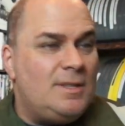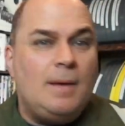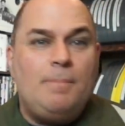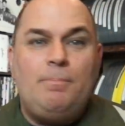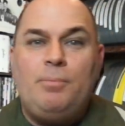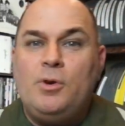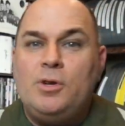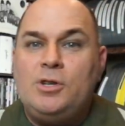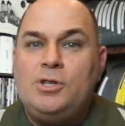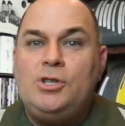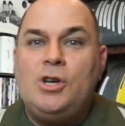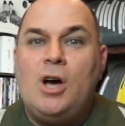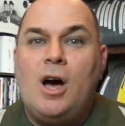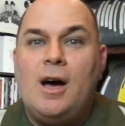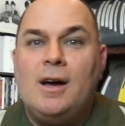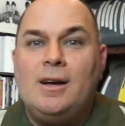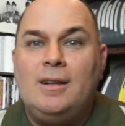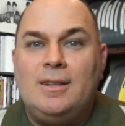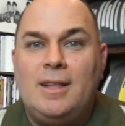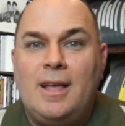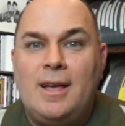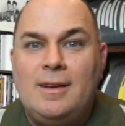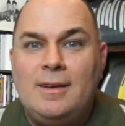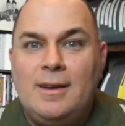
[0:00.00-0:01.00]
They put John
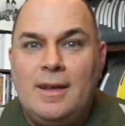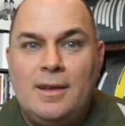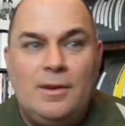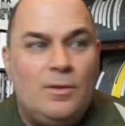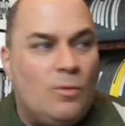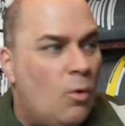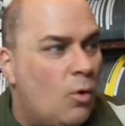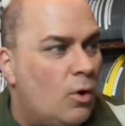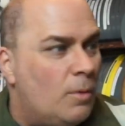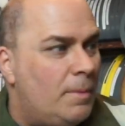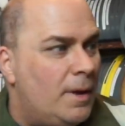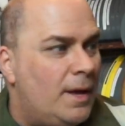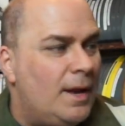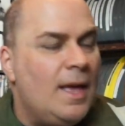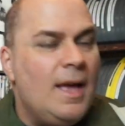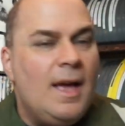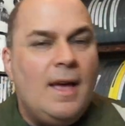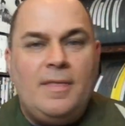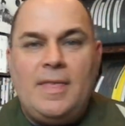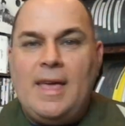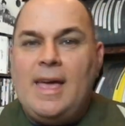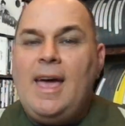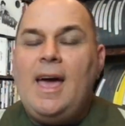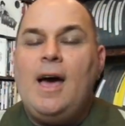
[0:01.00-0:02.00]
Glenn in orbit.
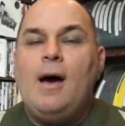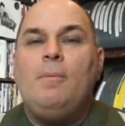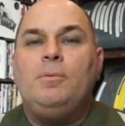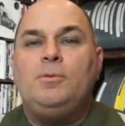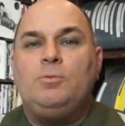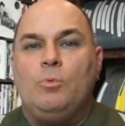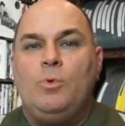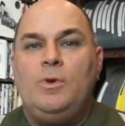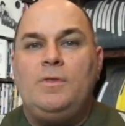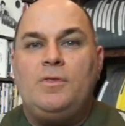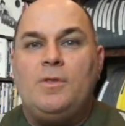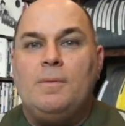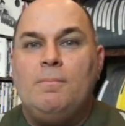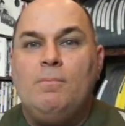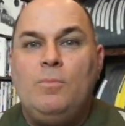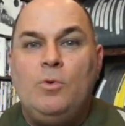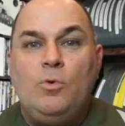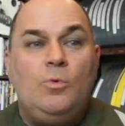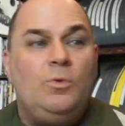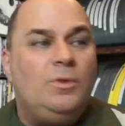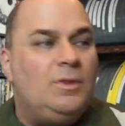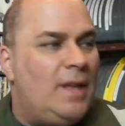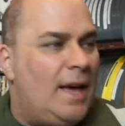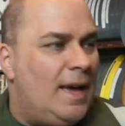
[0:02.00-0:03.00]
They helped with the
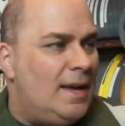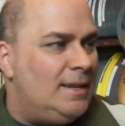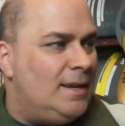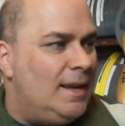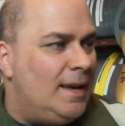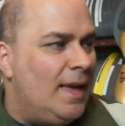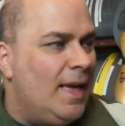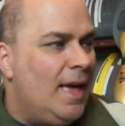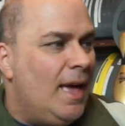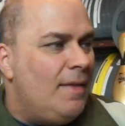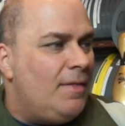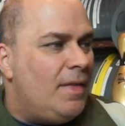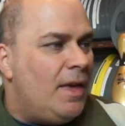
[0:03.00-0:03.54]
moon landing.